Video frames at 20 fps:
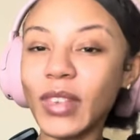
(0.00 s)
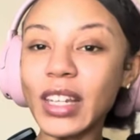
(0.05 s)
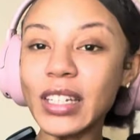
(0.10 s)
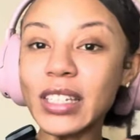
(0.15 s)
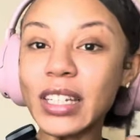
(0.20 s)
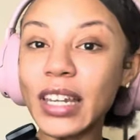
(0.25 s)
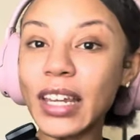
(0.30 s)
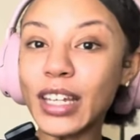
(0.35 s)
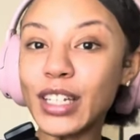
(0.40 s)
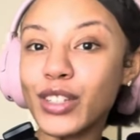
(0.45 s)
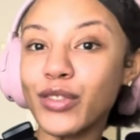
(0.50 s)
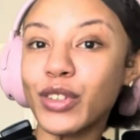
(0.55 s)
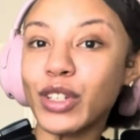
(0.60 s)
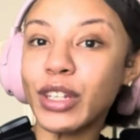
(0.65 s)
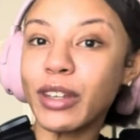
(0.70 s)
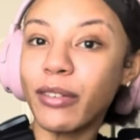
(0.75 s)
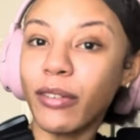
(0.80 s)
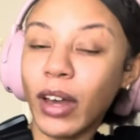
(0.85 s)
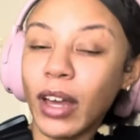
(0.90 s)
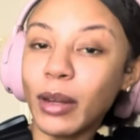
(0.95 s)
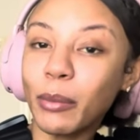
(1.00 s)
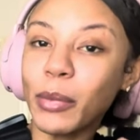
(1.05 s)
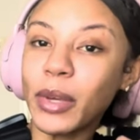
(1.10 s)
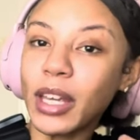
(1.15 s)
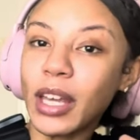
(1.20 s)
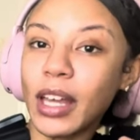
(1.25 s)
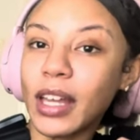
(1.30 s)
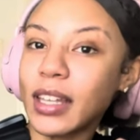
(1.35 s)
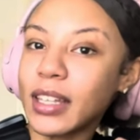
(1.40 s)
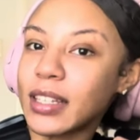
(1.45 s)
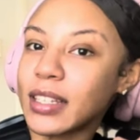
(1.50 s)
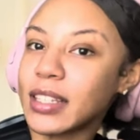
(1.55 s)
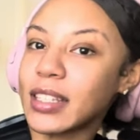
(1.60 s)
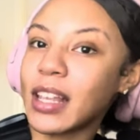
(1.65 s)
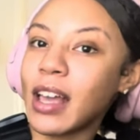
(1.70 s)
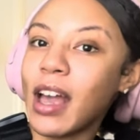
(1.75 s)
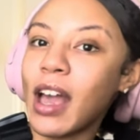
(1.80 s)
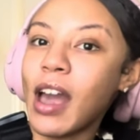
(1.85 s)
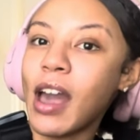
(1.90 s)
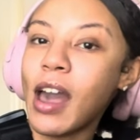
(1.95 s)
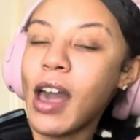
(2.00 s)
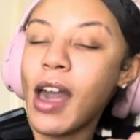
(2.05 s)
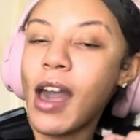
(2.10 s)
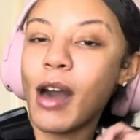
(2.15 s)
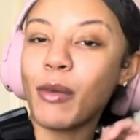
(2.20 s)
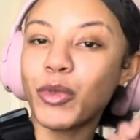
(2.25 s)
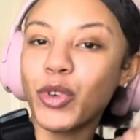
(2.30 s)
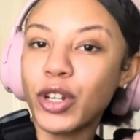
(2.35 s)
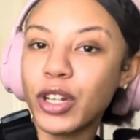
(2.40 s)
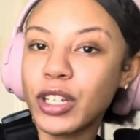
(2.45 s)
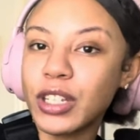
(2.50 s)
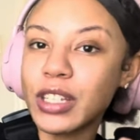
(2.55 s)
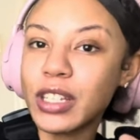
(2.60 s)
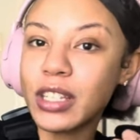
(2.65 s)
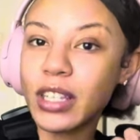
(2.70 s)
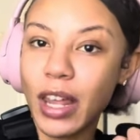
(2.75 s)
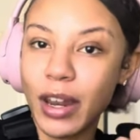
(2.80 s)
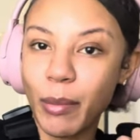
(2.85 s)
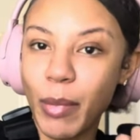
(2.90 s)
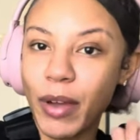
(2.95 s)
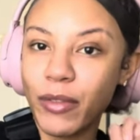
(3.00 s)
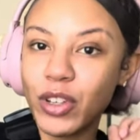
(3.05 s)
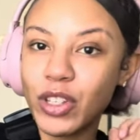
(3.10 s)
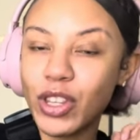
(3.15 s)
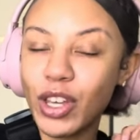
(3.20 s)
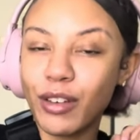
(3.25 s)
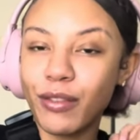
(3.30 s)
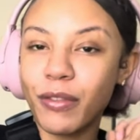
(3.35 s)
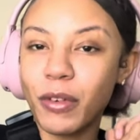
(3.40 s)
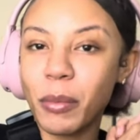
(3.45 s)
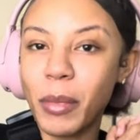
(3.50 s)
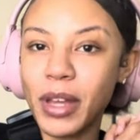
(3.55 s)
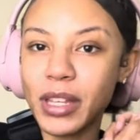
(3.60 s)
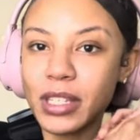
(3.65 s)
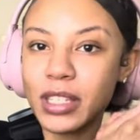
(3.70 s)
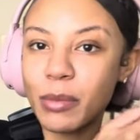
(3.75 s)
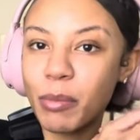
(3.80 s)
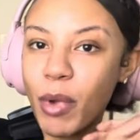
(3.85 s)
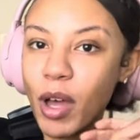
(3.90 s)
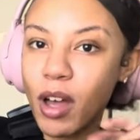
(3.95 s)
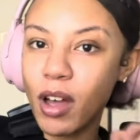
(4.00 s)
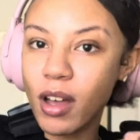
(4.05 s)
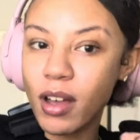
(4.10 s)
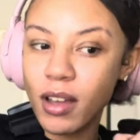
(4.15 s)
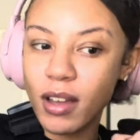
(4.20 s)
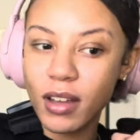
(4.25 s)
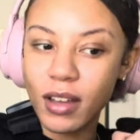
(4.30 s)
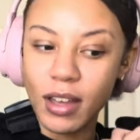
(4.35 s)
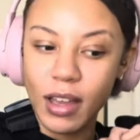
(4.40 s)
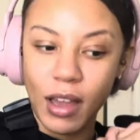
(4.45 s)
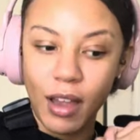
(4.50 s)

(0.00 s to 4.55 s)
Today is really fun because I'm gonna set up everything for my spa.